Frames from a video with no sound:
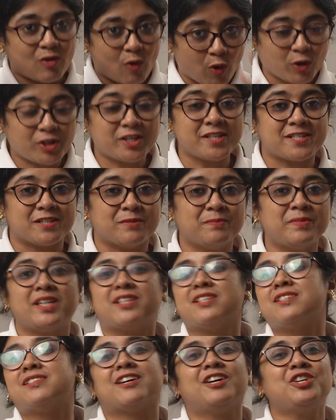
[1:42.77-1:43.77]
autism,
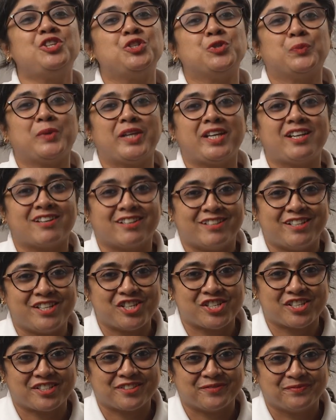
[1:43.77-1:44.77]
it is a unique
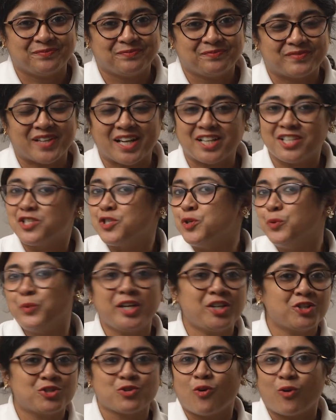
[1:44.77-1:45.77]
condition that is
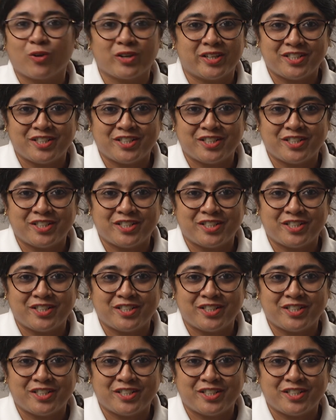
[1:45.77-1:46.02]
unique to all